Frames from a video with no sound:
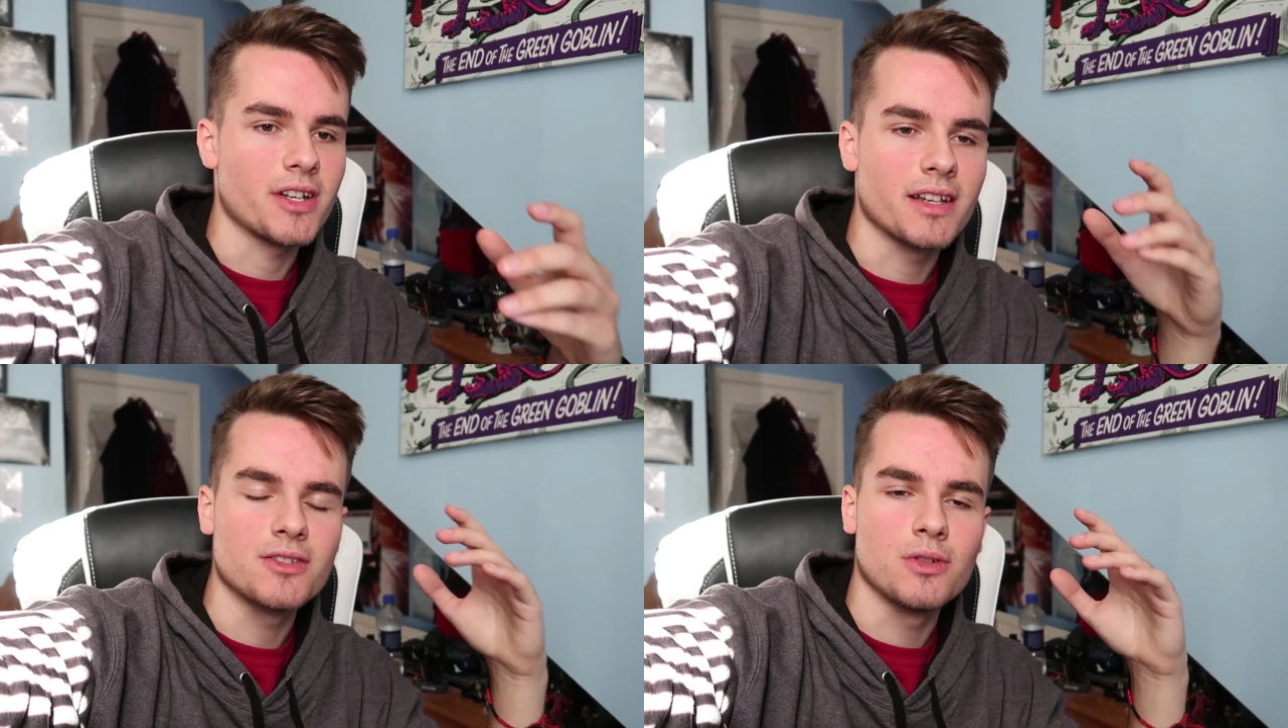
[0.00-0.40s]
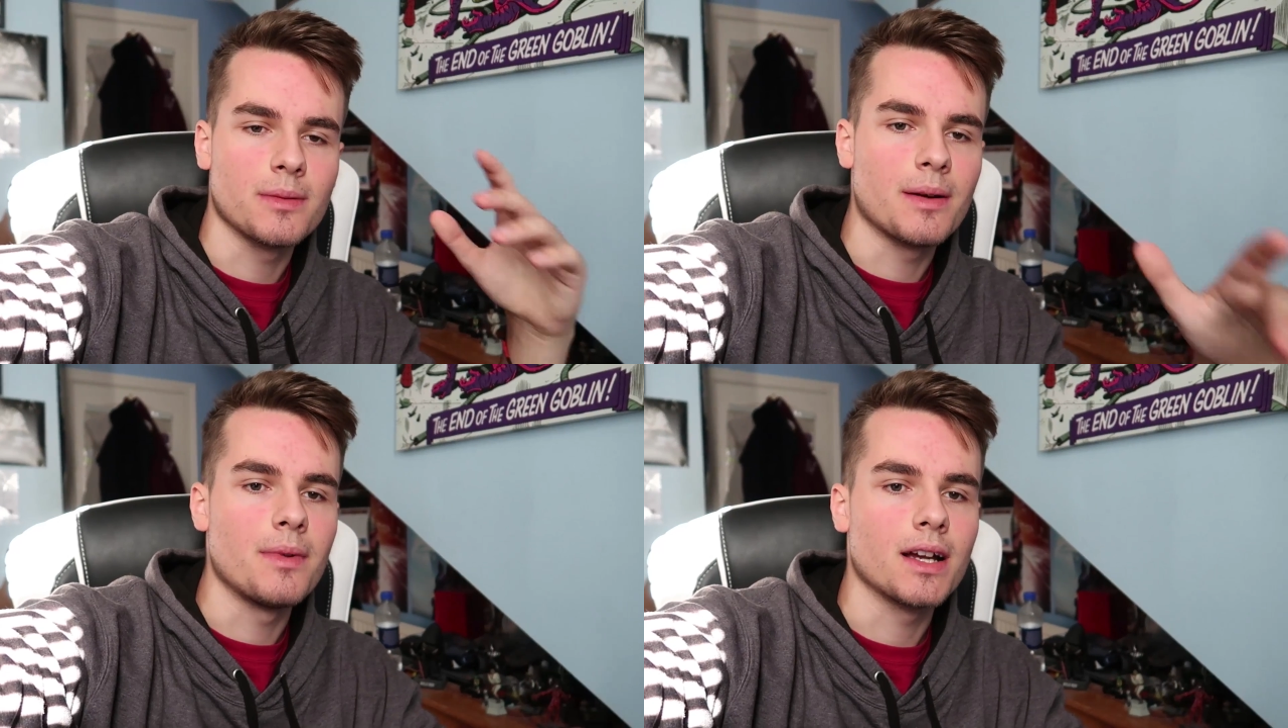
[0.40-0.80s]
and I talk
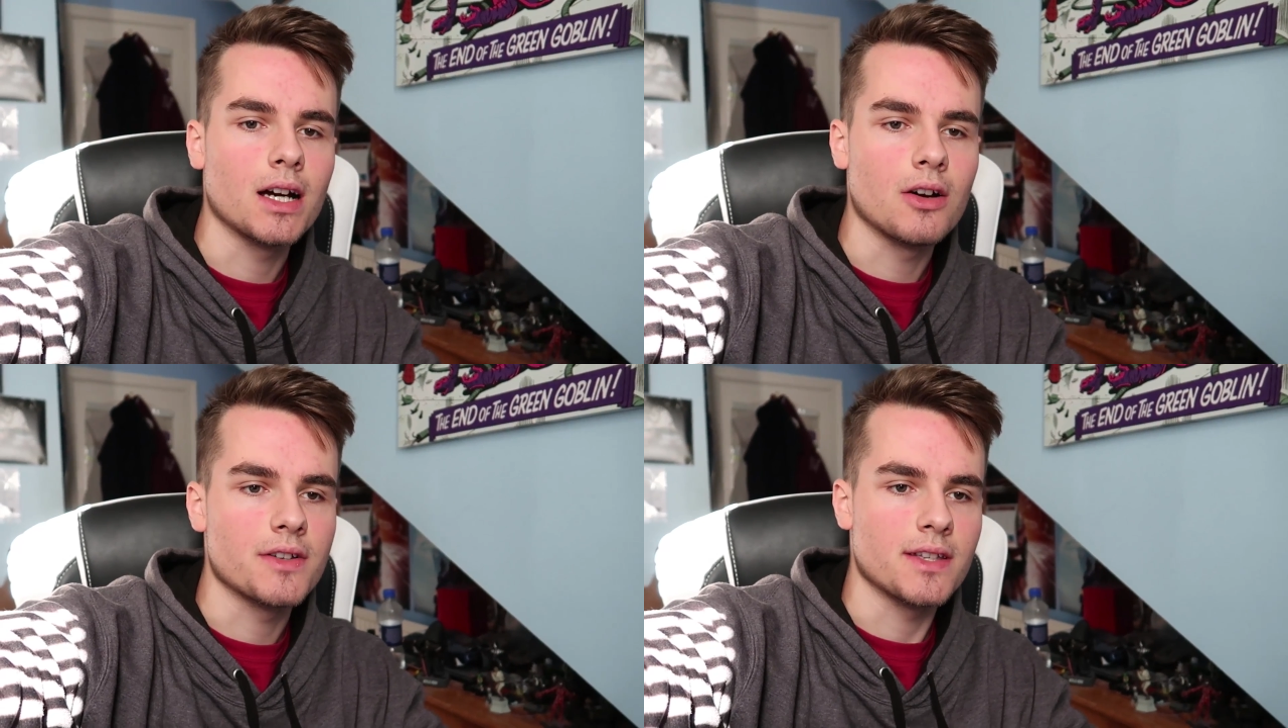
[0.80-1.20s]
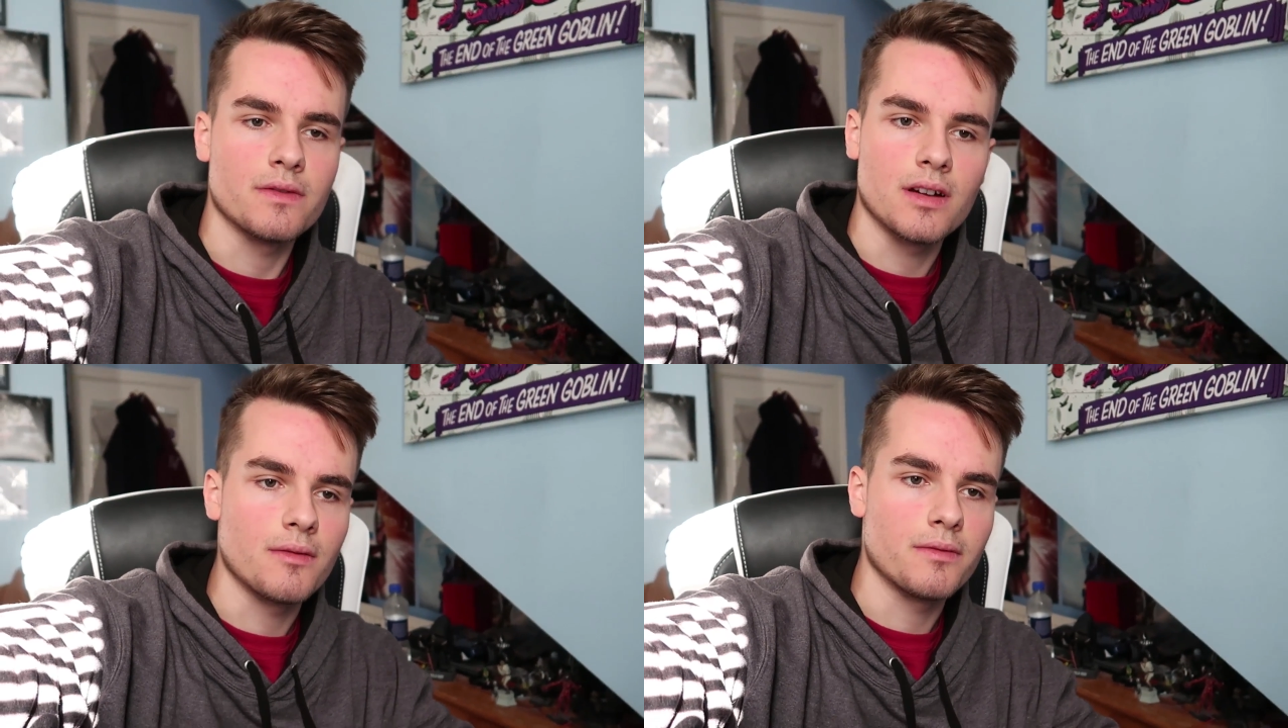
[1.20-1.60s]
about my car as
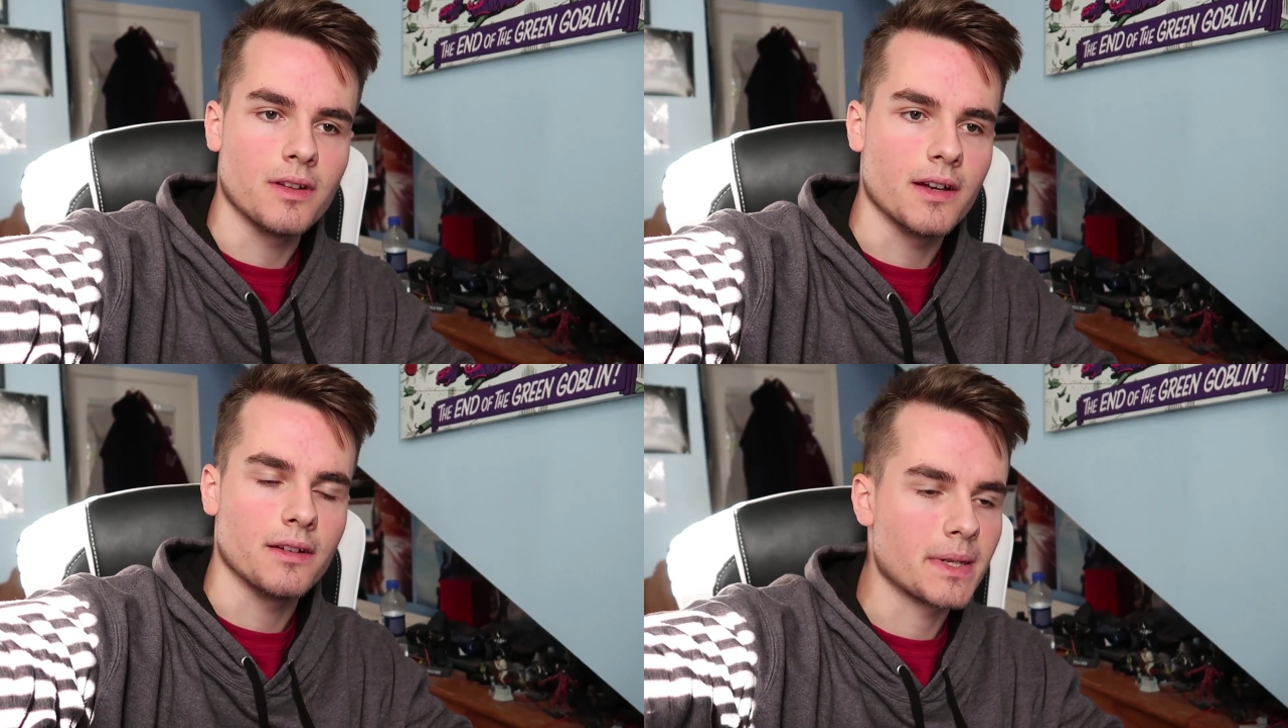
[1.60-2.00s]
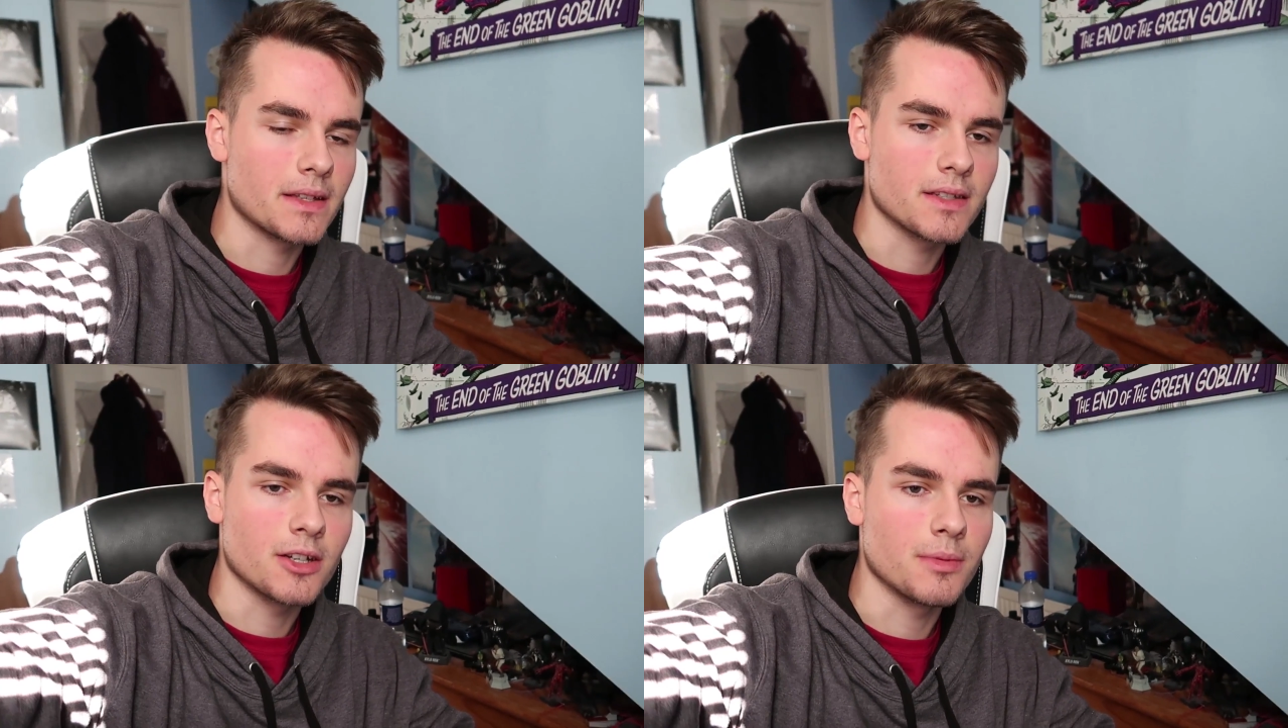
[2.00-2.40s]
if I've like
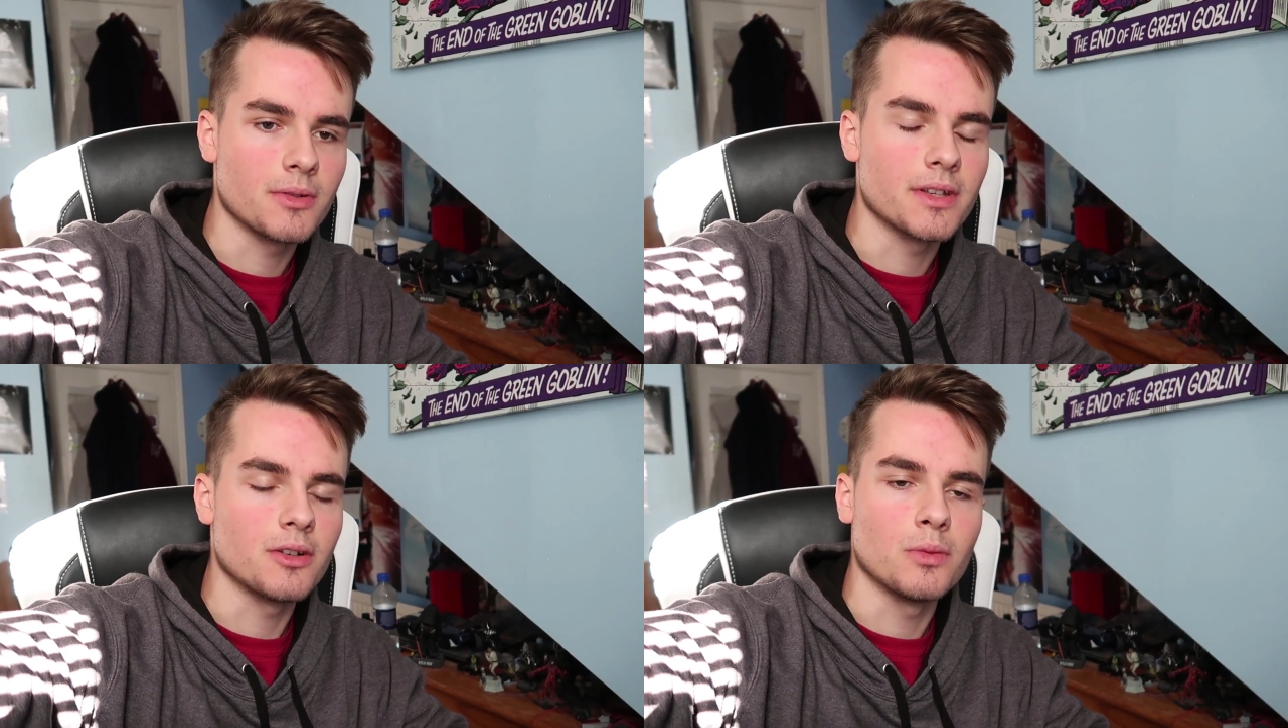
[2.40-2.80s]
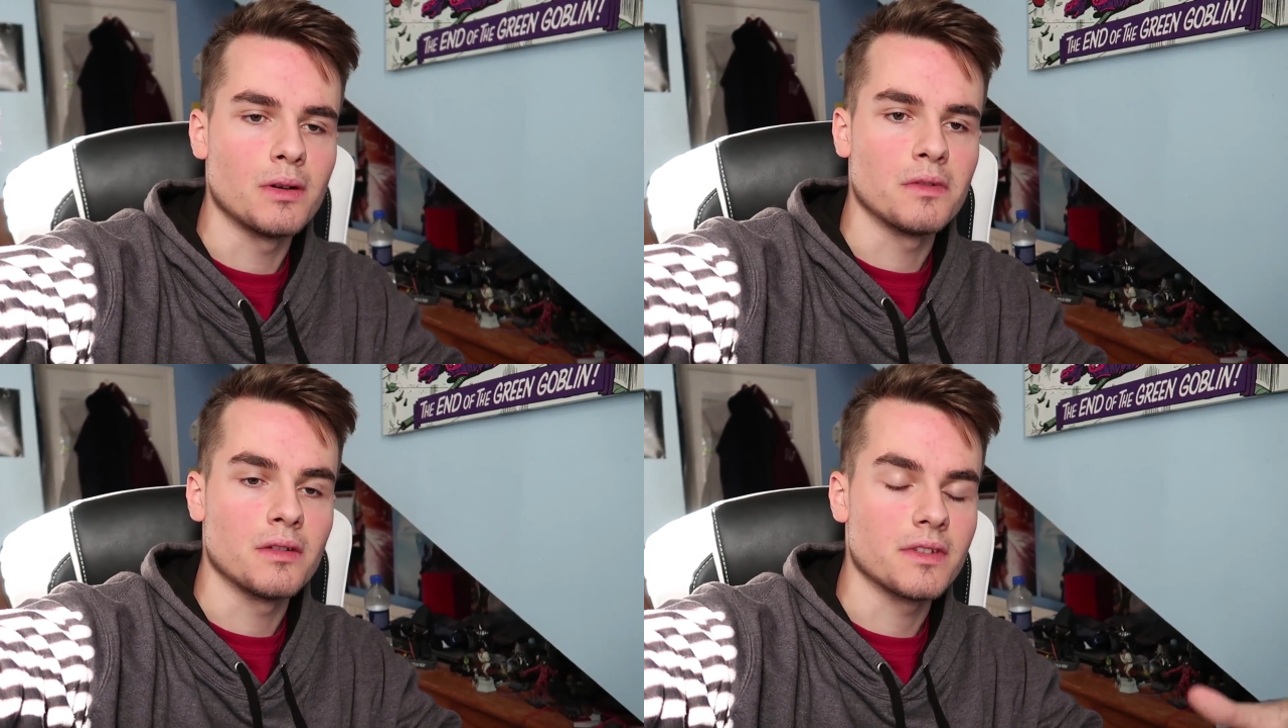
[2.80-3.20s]
big turboed it or whatever.